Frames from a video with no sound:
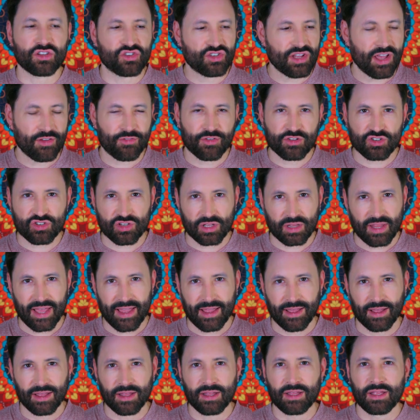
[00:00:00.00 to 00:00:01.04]
Jeff and
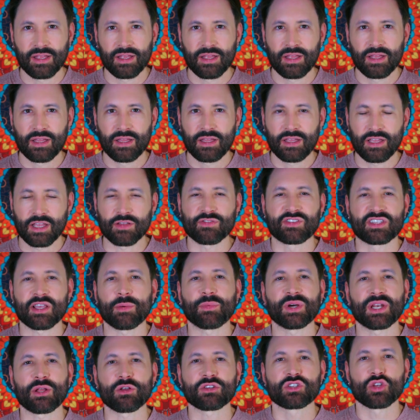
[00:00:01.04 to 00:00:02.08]
Shaleia, if
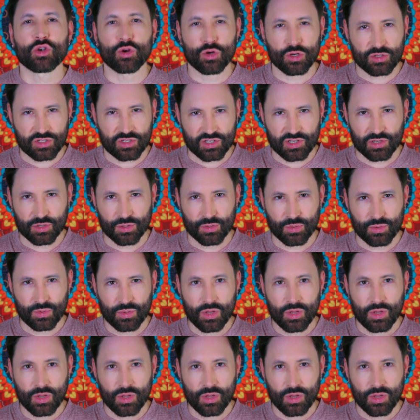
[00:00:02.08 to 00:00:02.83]
someone else hurts you,